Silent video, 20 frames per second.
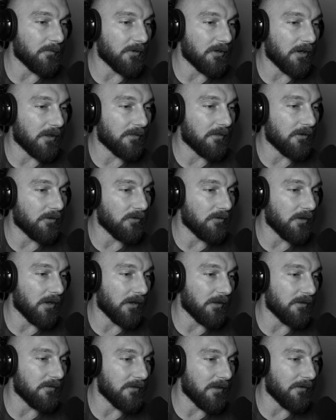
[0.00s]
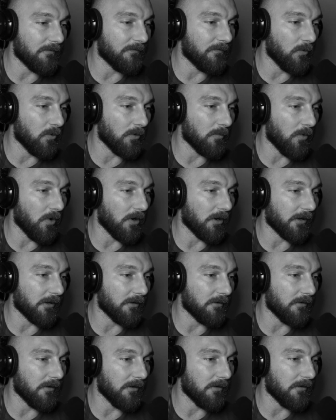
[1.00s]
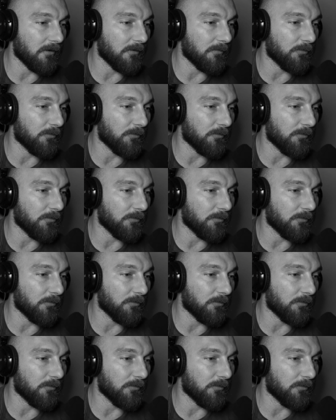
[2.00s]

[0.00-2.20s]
I mean, I think you got to hit that 4 mark and